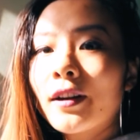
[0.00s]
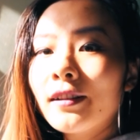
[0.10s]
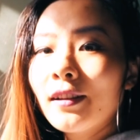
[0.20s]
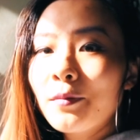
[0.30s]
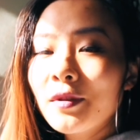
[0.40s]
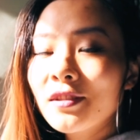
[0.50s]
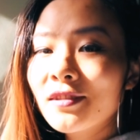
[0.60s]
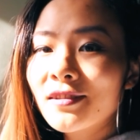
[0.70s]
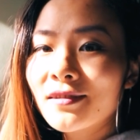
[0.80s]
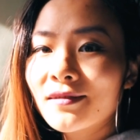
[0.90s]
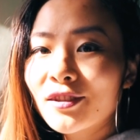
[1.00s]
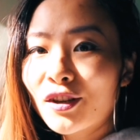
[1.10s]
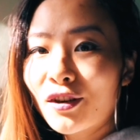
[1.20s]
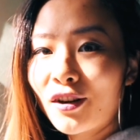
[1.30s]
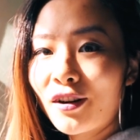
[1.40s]
right, let me just
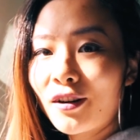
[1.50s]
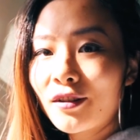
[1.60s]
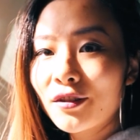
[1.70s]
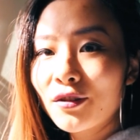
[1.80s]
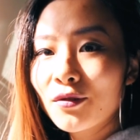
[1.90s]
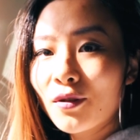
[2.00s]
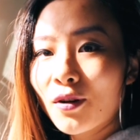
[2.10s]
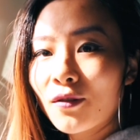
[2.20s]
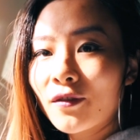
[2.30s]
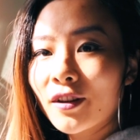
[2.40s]
turn you over